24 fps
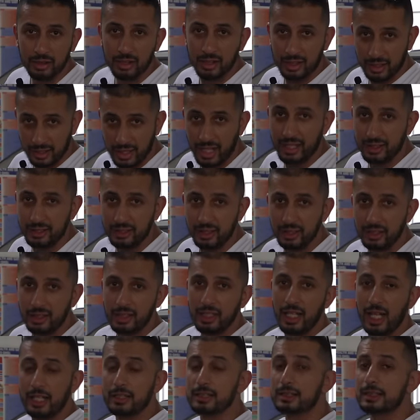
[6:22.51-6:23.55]
right?
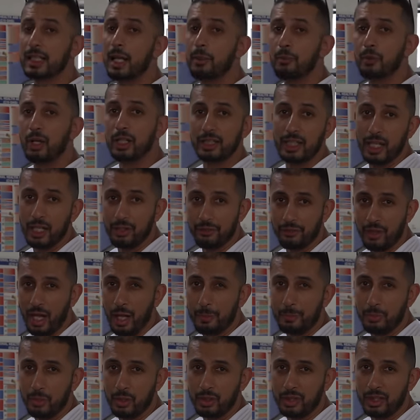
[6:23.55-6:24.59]
And someone gave
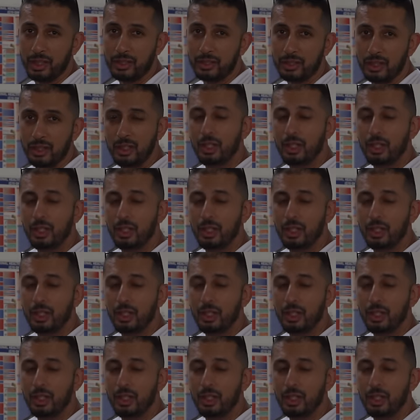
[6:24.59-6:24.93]
up on it.